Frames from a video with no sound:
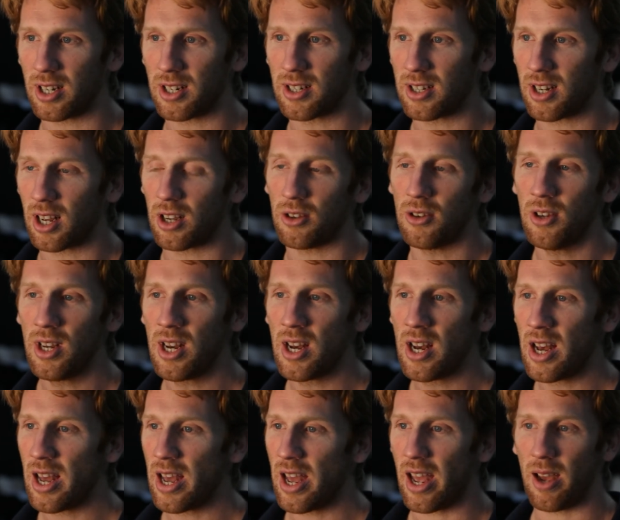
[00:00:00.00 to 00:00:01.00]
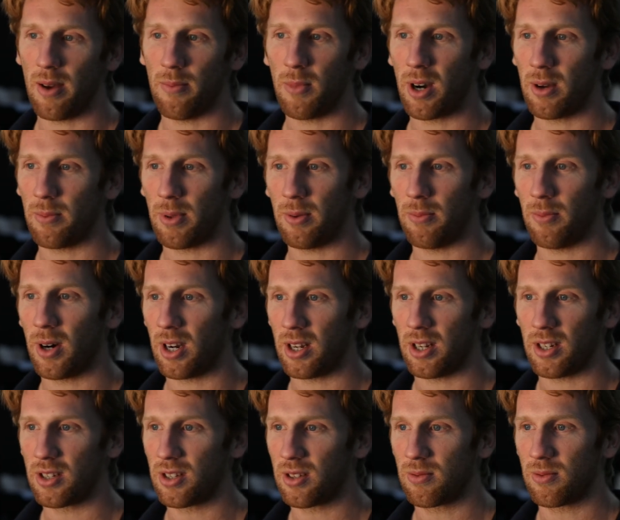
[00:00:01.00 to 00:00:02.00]
So it might be
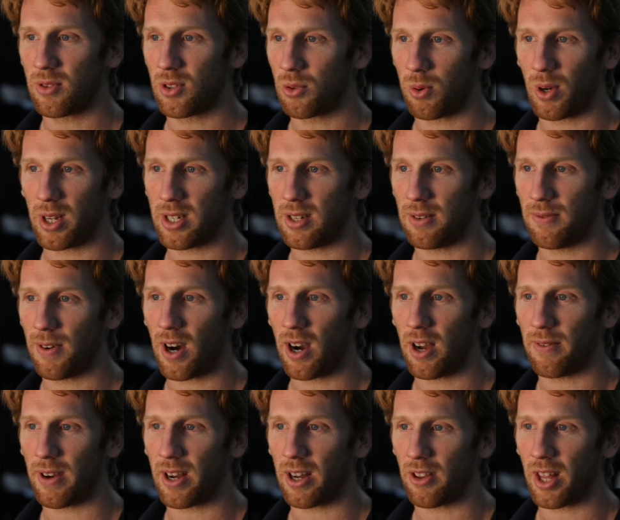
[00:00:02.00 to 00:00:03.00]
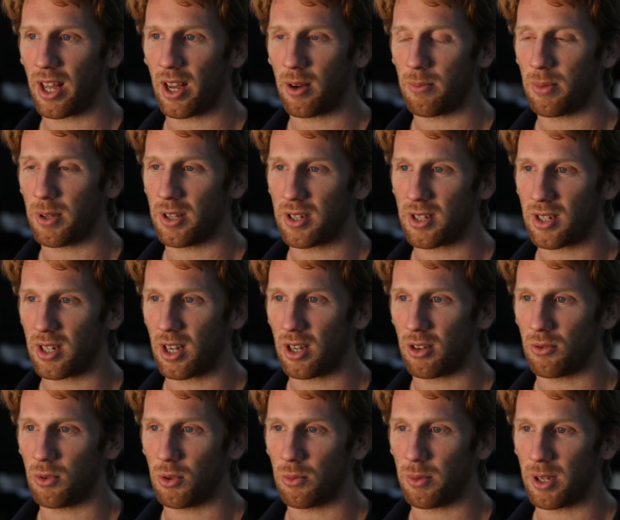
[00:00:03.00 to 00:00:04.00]
-25 out there, but the
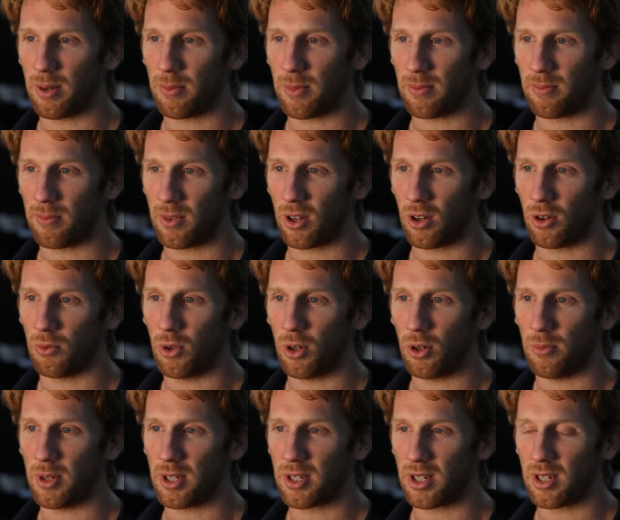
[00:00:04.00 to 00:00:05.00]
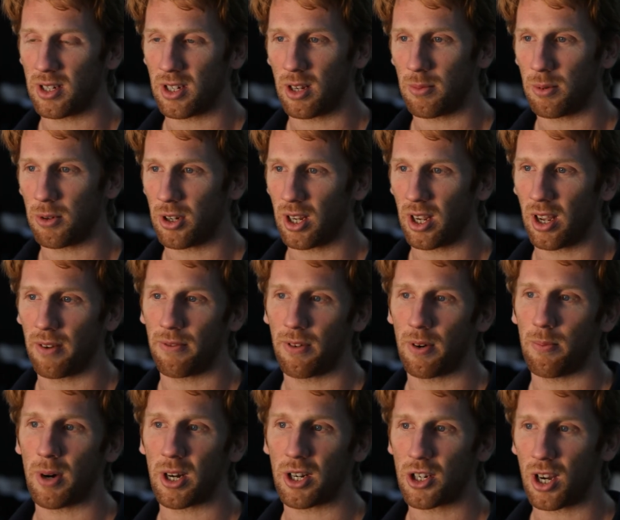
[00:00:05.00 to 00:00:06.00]
snow will be a lot warmer, so there's no point in going
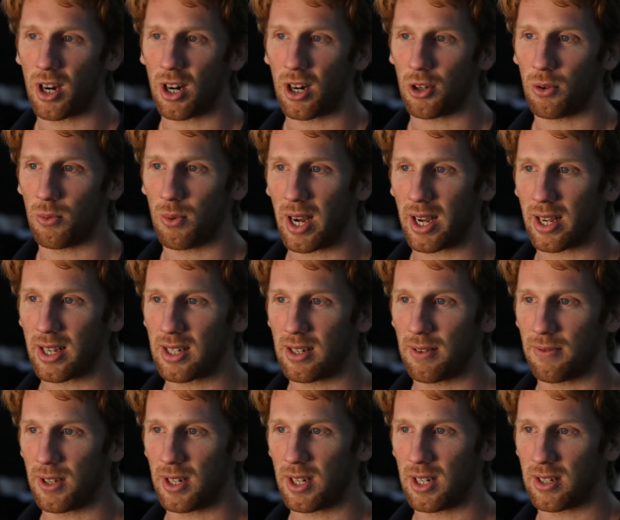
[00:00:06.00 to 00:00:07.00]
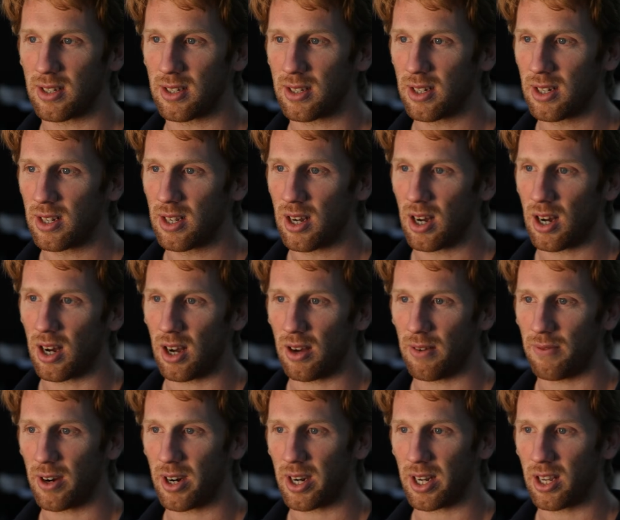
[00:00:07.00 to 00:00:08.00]
for a much harder wax if it is
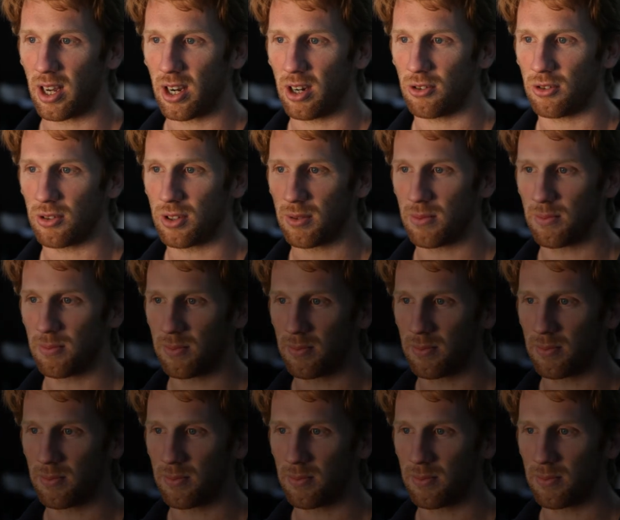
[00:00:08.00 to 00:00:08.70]
very cold.